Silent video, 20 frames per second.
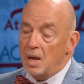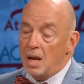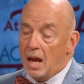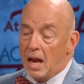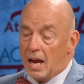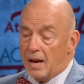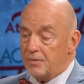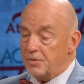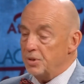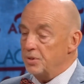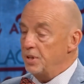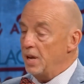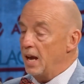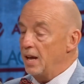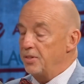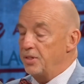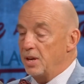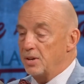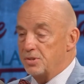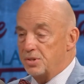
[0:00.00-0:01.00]
After
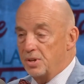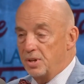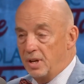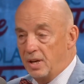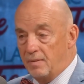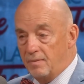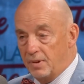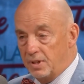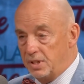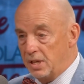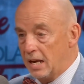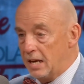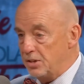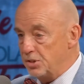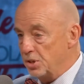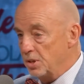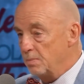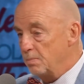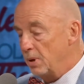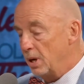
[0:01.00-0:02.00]
that, there's an
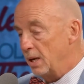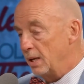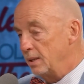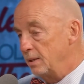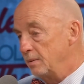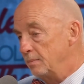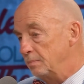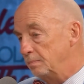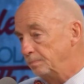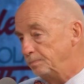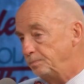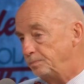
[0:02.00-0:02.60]
invitation button.